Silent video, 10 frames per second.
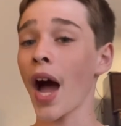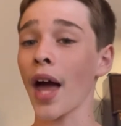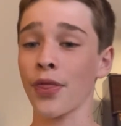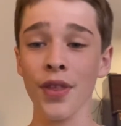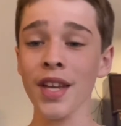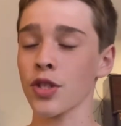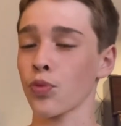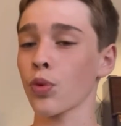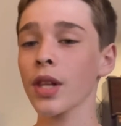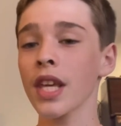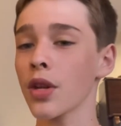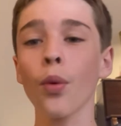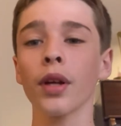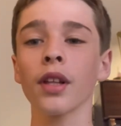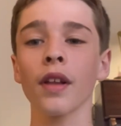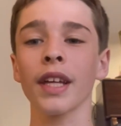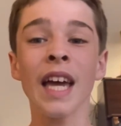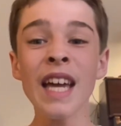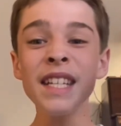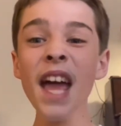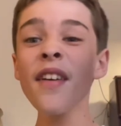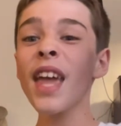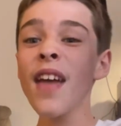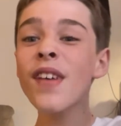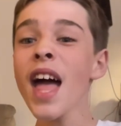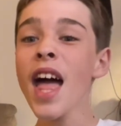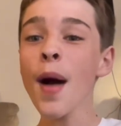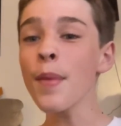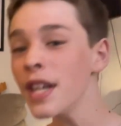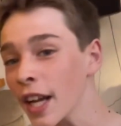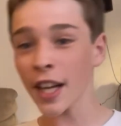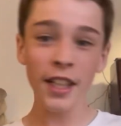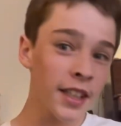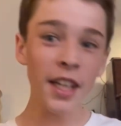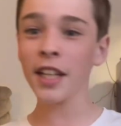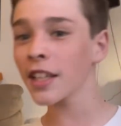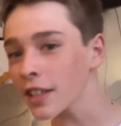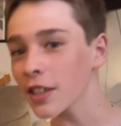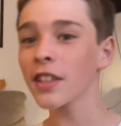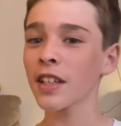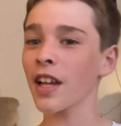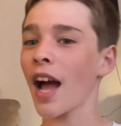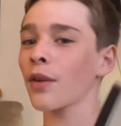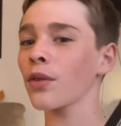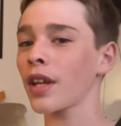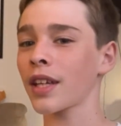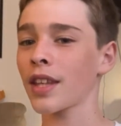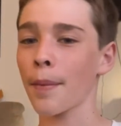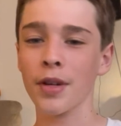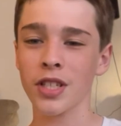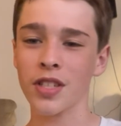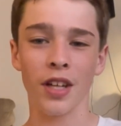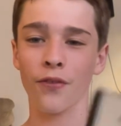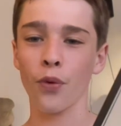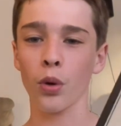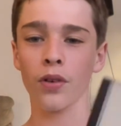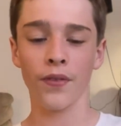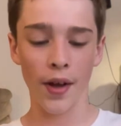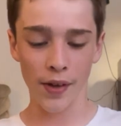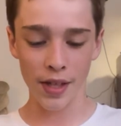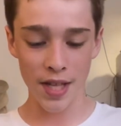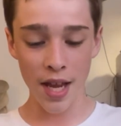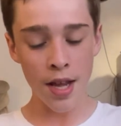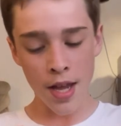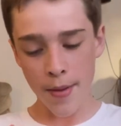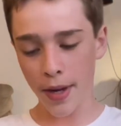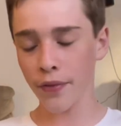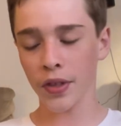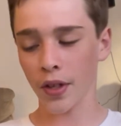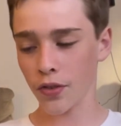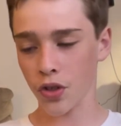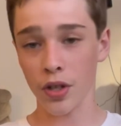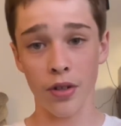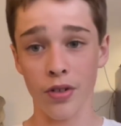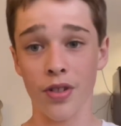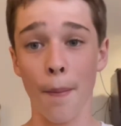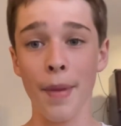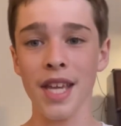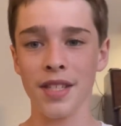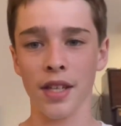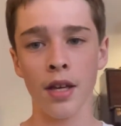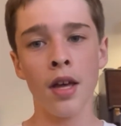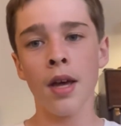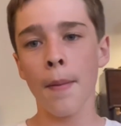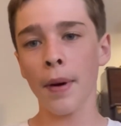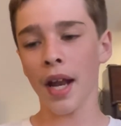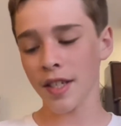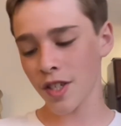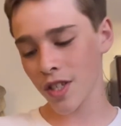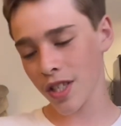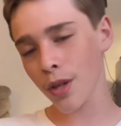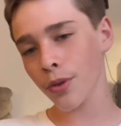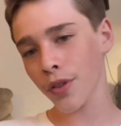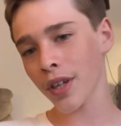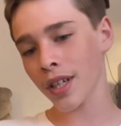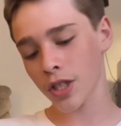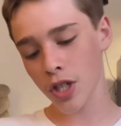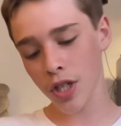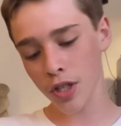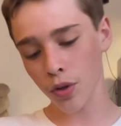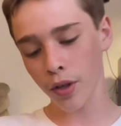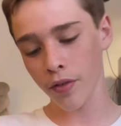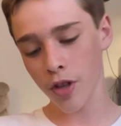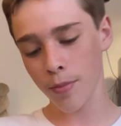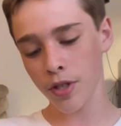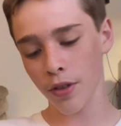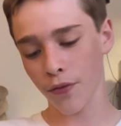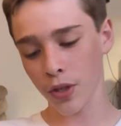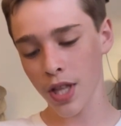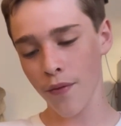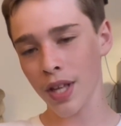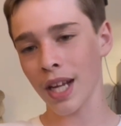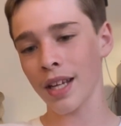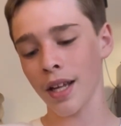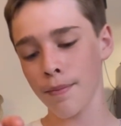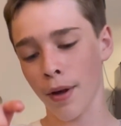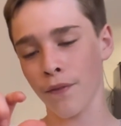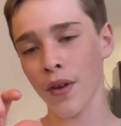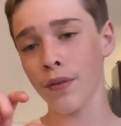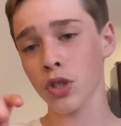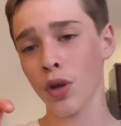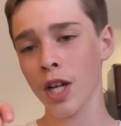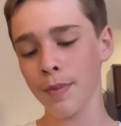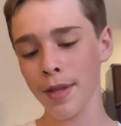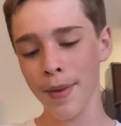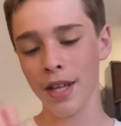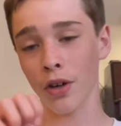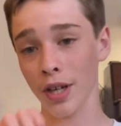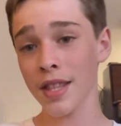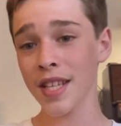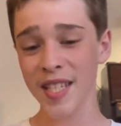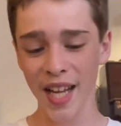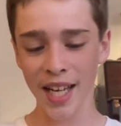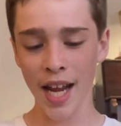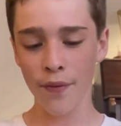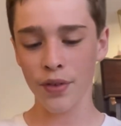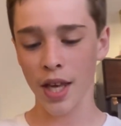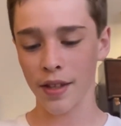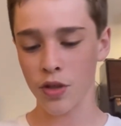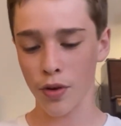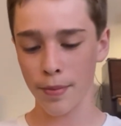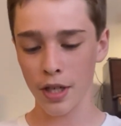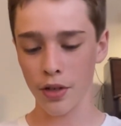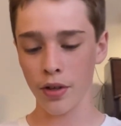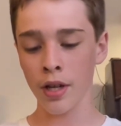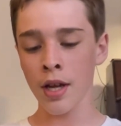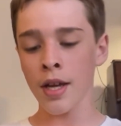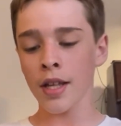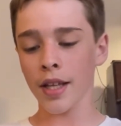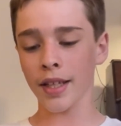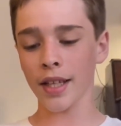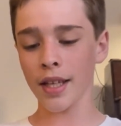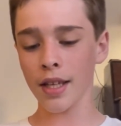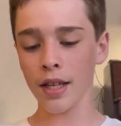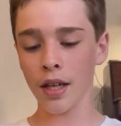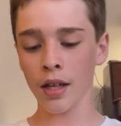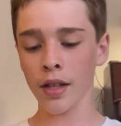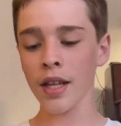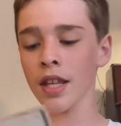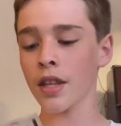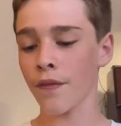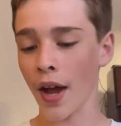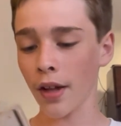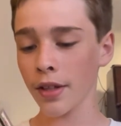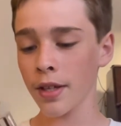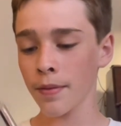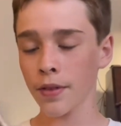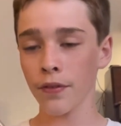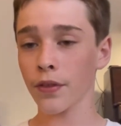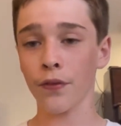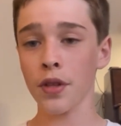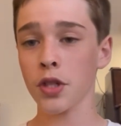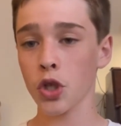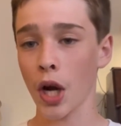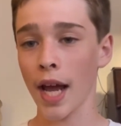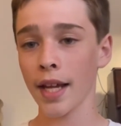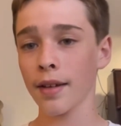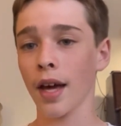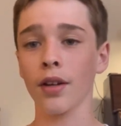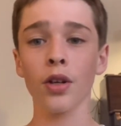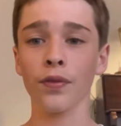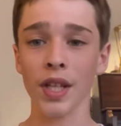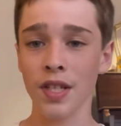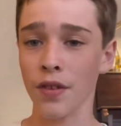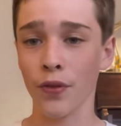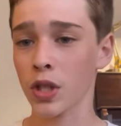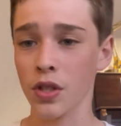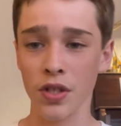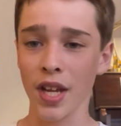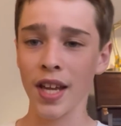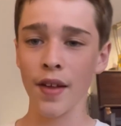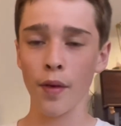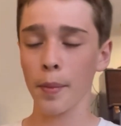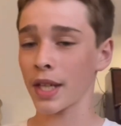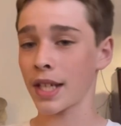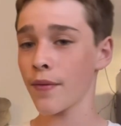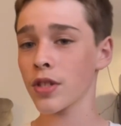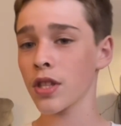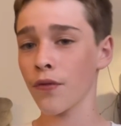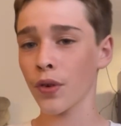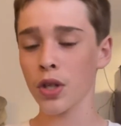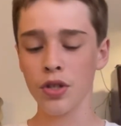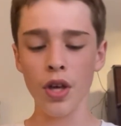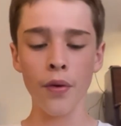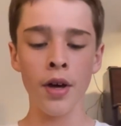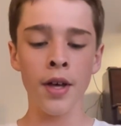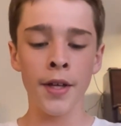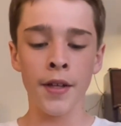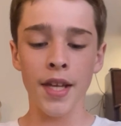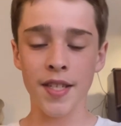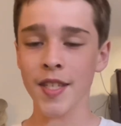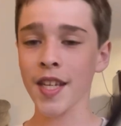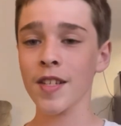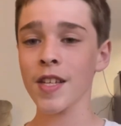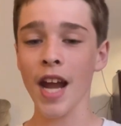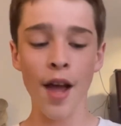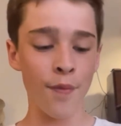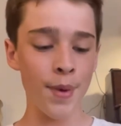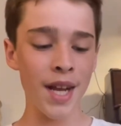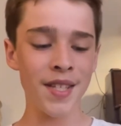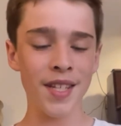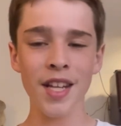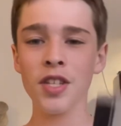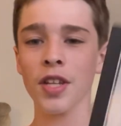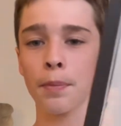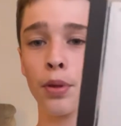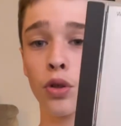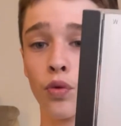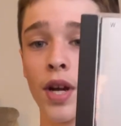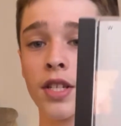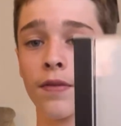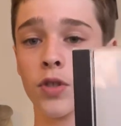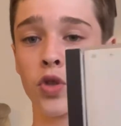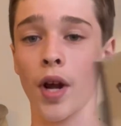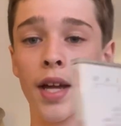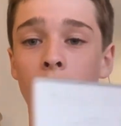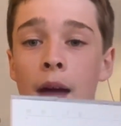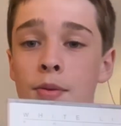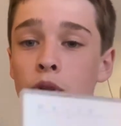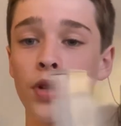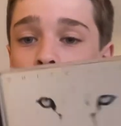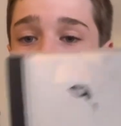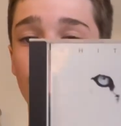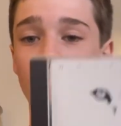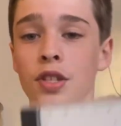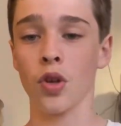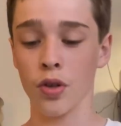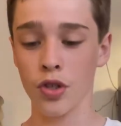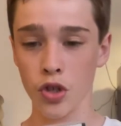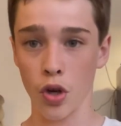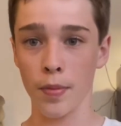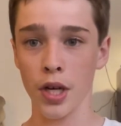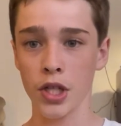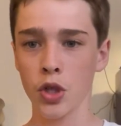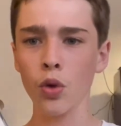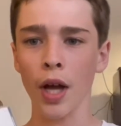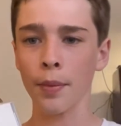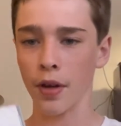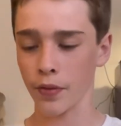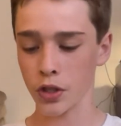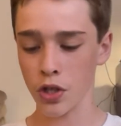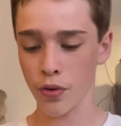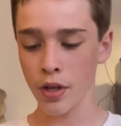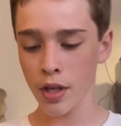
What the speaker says: I think it's really annoying. They're like, don't give up. I don't like it that much. It's like a 4 or 5 out of 10. But everything else on here is amazing. But I still think just because Don't Give Up is in the first half and my favorite tracks by the band are in the second half, yeah, that's why I'm going to do it. Like, Lady of the Valley, the 5th track. I don't know if that's the first or the second half. I'm going to give it to the first, though. It's 6.5 minutes, and it's like progressive track. I absolutely love that song so much. Cool album cover, too.